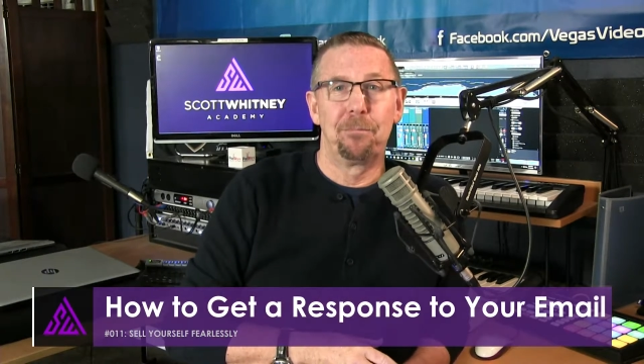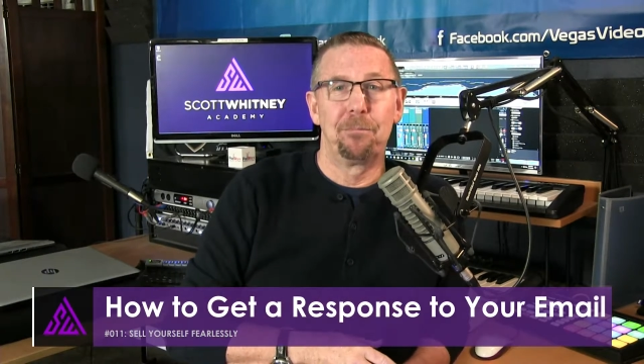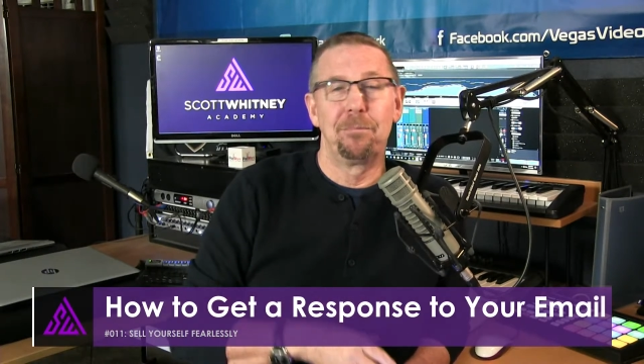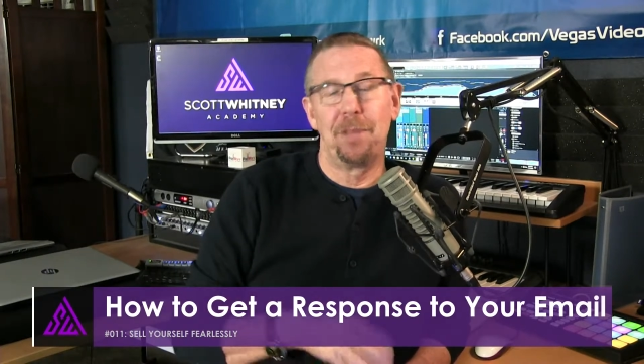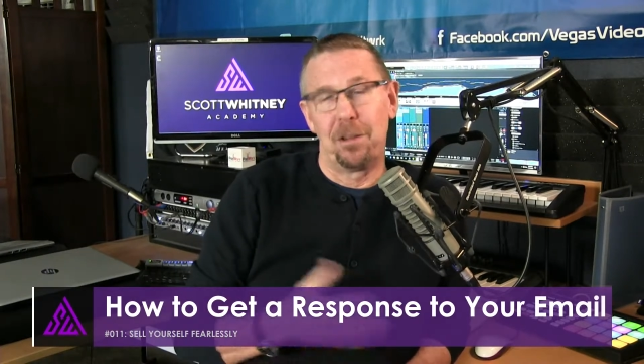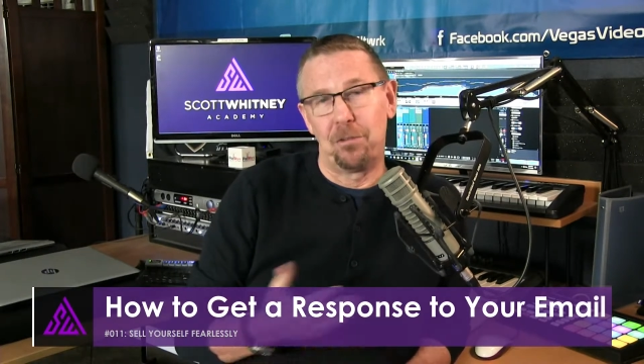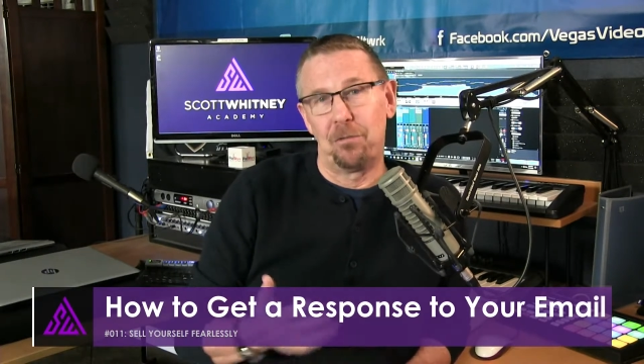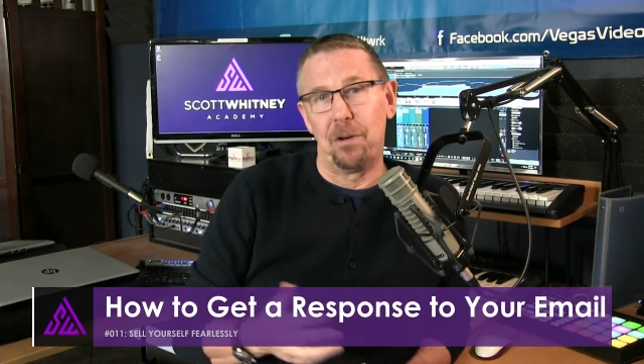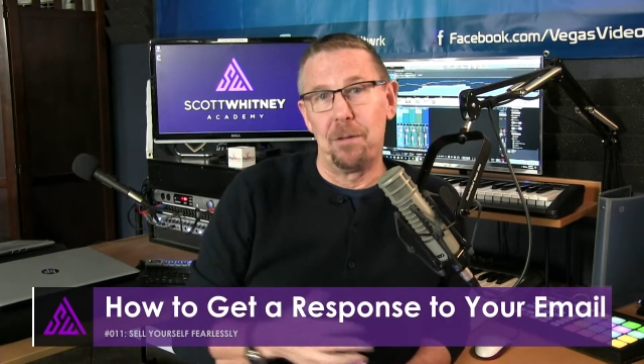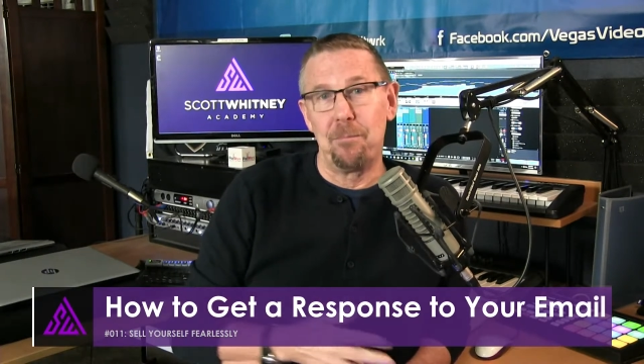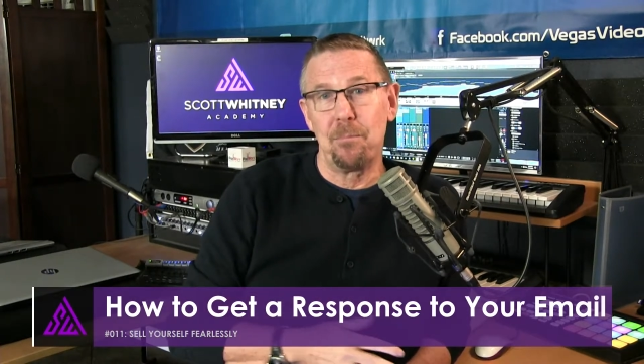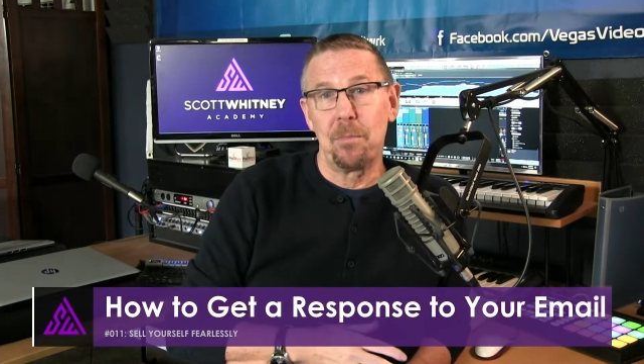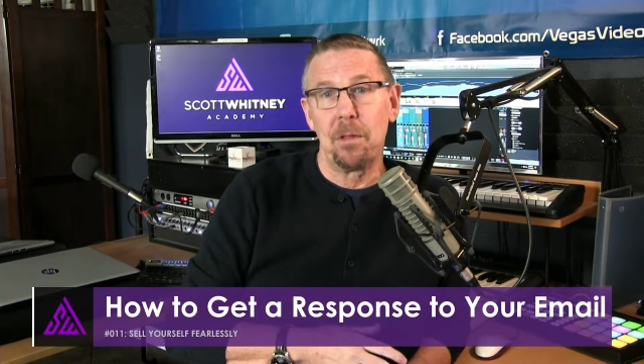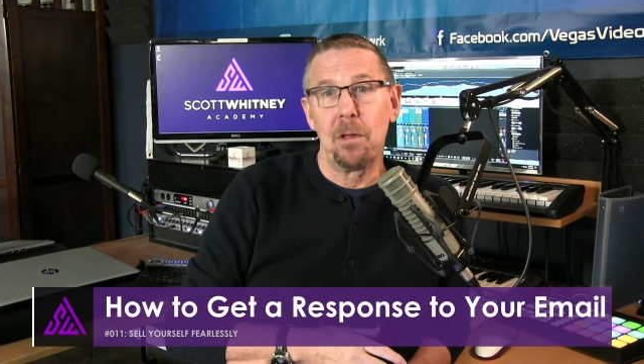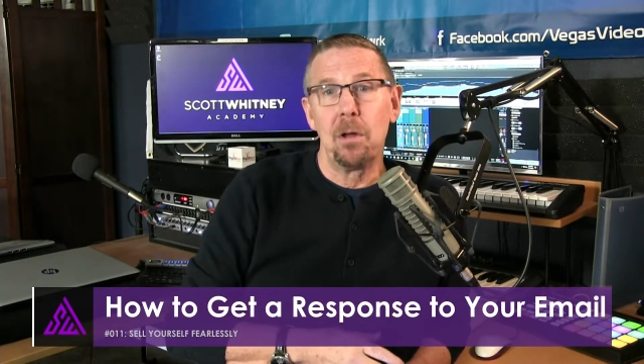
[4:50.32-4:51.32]
That's fun.
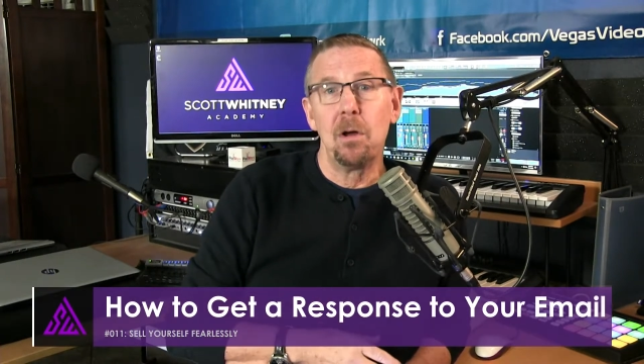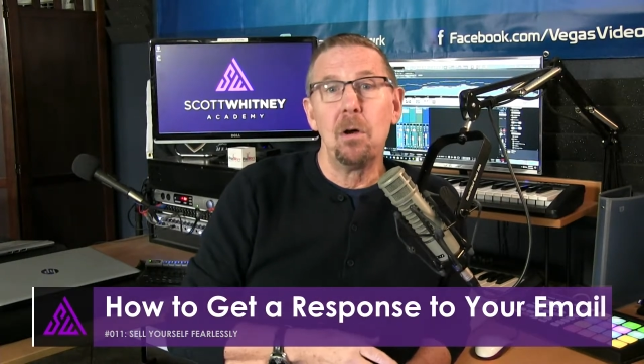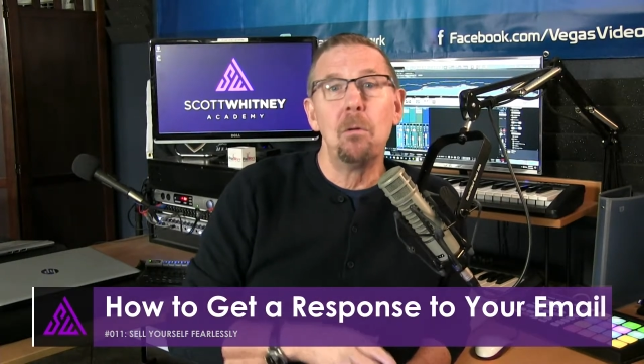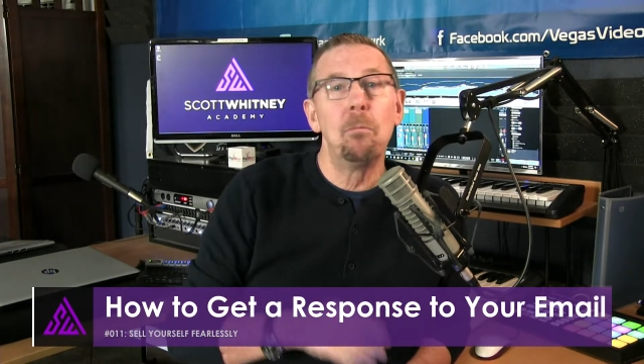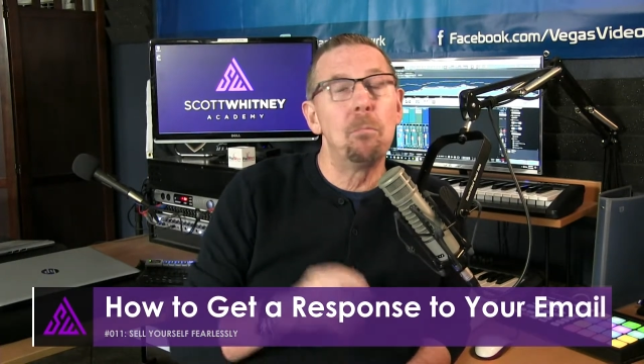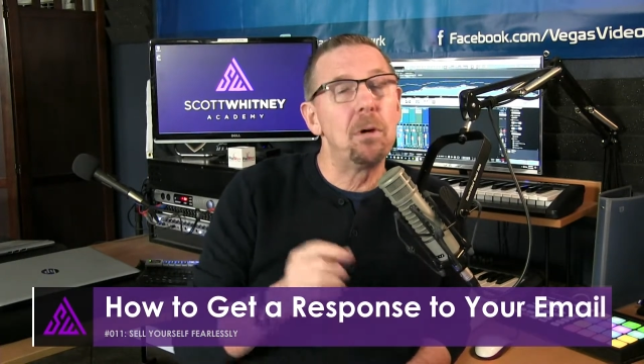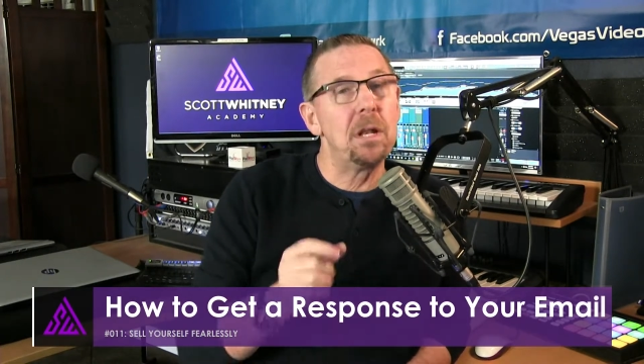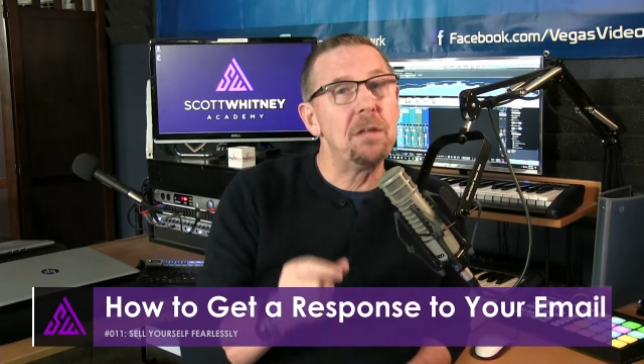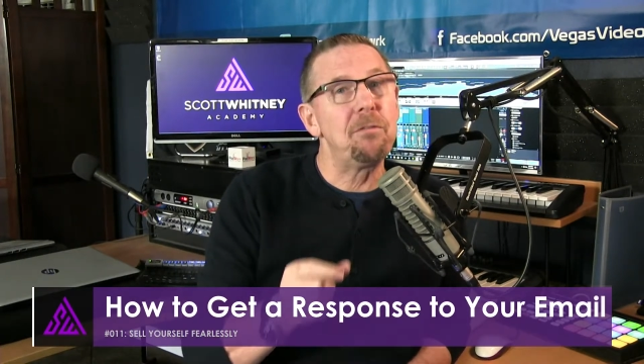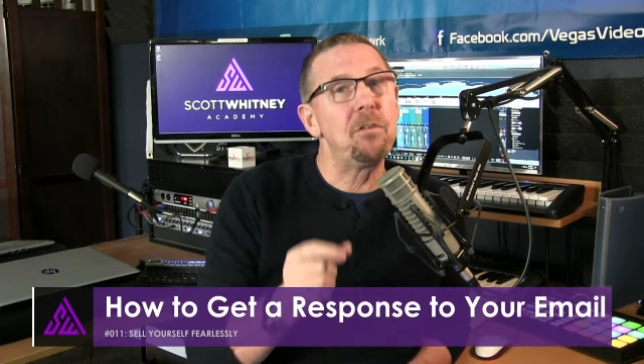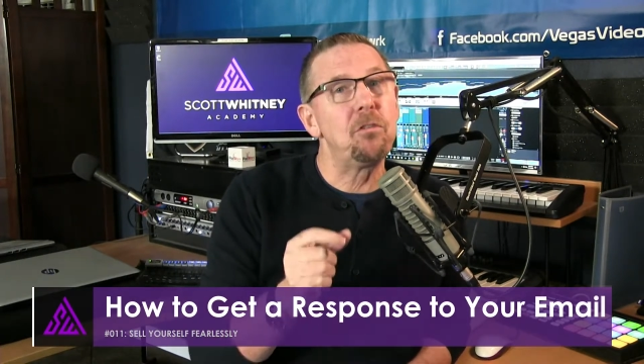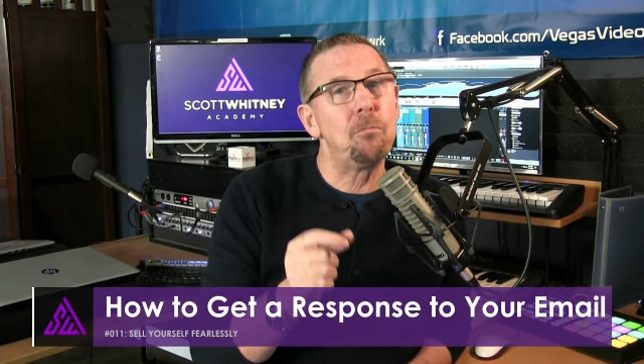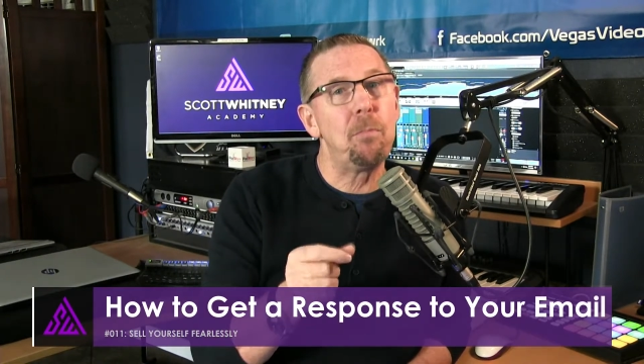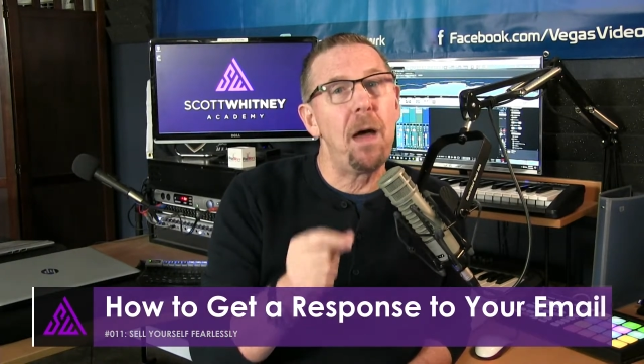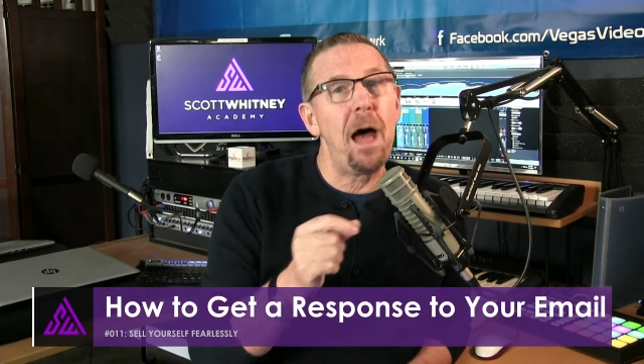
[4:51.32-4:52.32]
But if
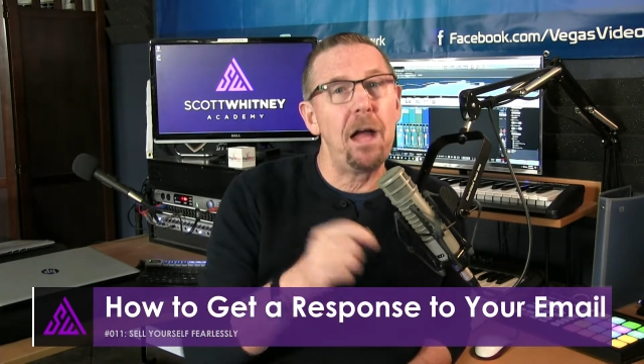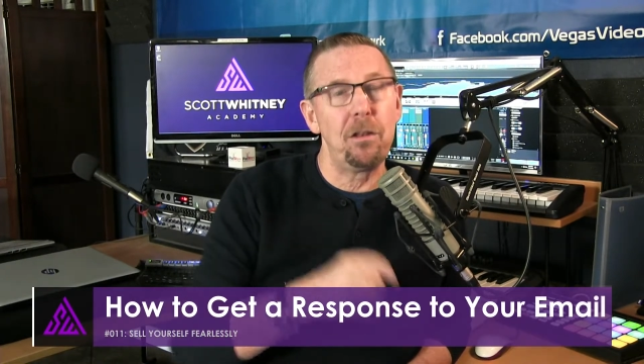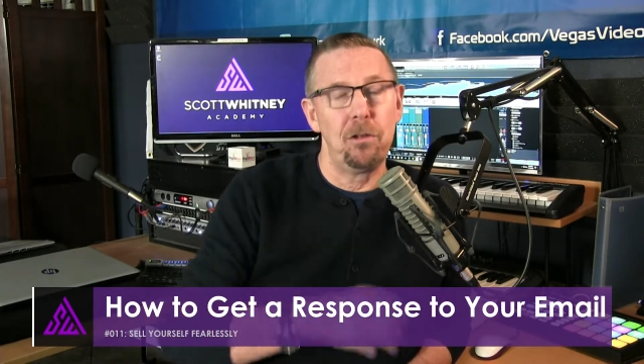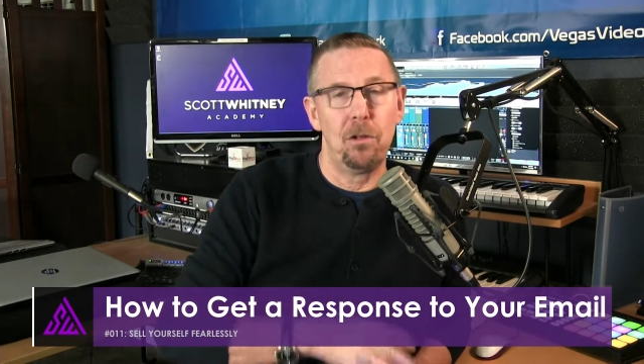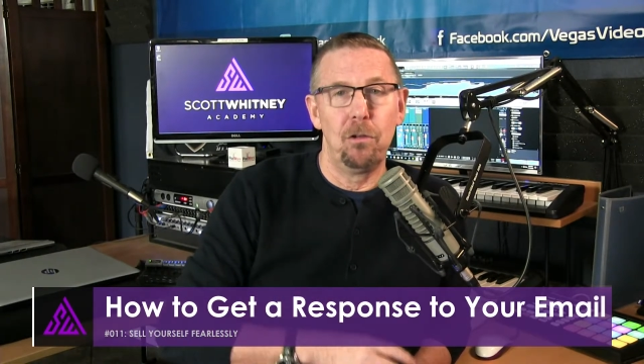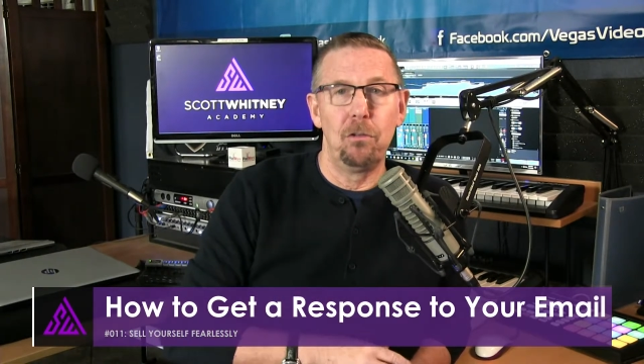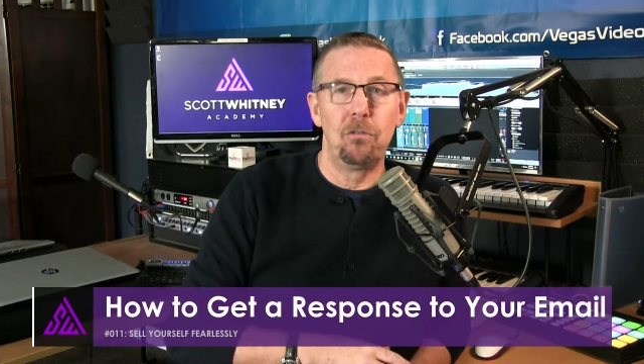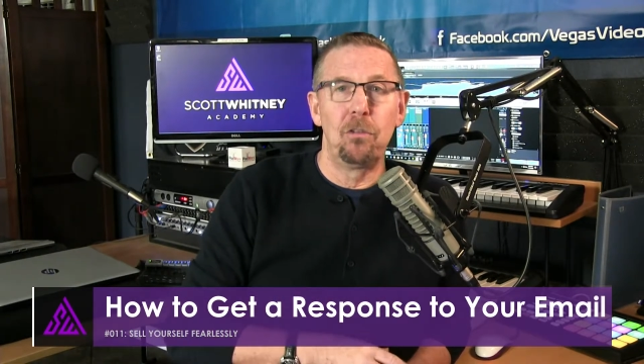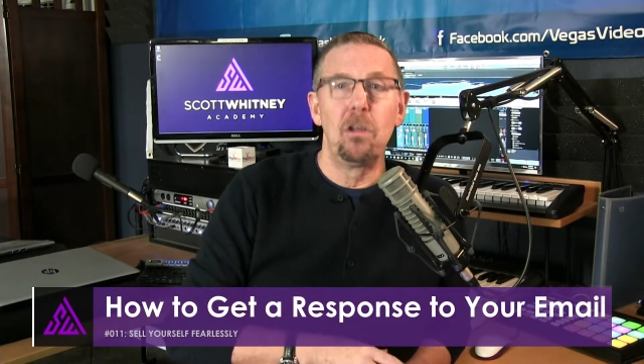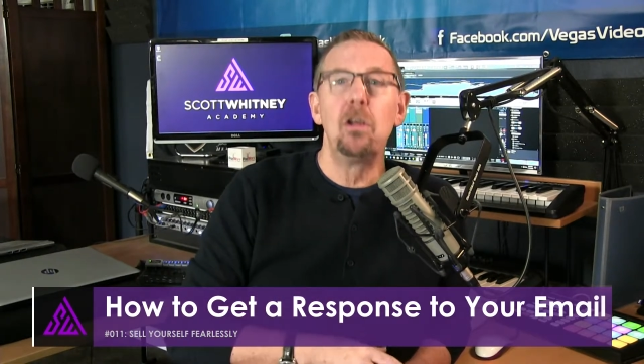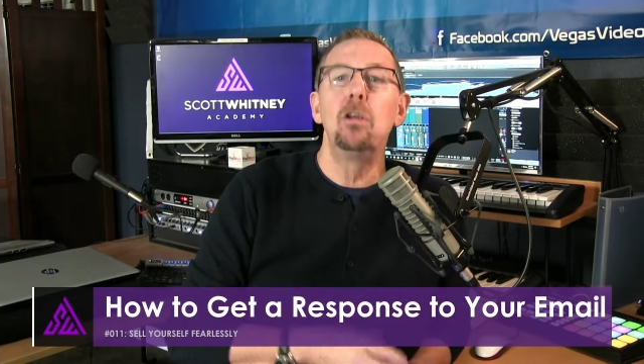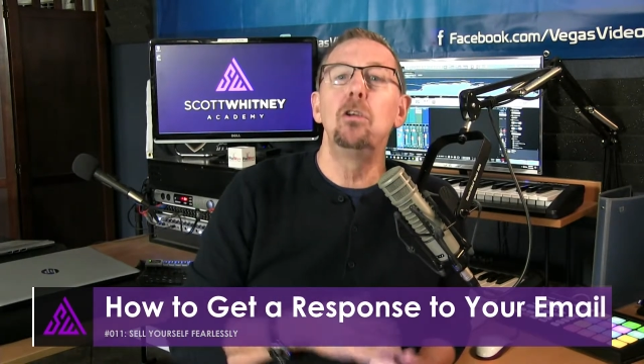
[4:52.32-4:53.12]
it's bad news,